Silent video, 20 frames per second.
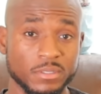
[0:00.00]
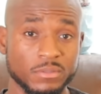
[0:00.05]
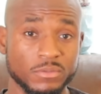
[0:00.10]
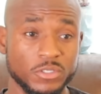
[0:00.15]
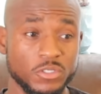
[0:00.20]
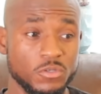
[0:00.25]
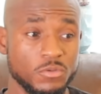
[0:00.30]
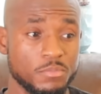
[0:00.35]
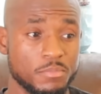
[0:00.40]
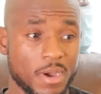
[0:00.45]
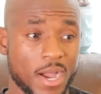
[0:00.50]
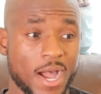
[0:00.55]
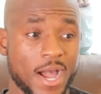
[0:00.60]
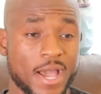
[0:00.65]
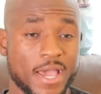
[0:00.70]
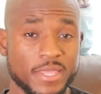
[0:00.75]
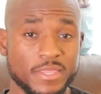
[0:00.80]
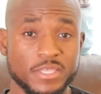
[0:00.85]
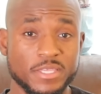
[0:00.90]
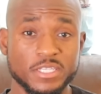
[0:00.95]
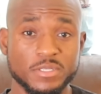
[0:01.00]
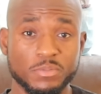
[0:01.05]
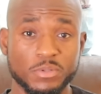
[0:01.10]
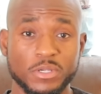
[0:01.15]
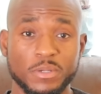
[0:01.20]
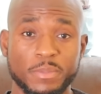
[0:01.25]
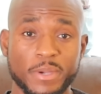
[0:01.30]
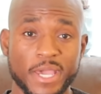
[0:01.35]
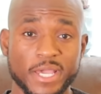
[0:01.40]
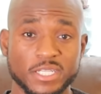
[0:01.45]
When you buy these
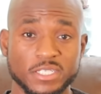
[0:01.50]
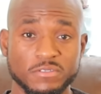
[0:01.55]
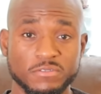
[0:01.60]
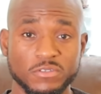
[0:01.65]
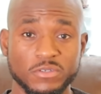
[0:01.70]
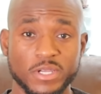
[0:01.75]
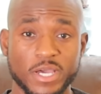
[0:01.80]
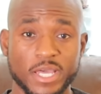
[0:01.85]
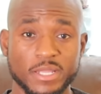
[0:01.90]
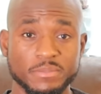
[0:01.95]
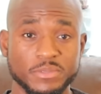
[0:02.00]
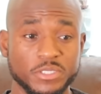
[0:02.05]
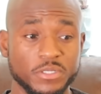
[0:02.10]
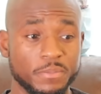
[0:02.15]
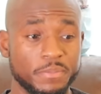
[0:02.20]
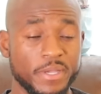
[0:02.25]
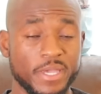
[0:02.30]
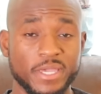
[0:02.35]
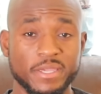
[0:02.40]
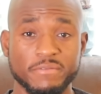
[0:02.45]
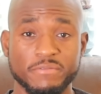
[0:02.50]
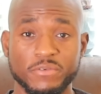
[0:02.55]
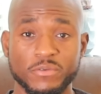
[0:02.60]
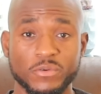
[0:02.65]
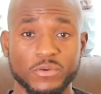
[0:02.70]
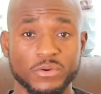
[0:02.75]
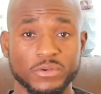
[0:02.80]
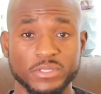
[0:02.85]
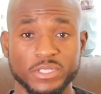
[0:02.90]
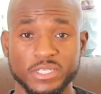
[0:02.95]
prepackaged food items, you're paying for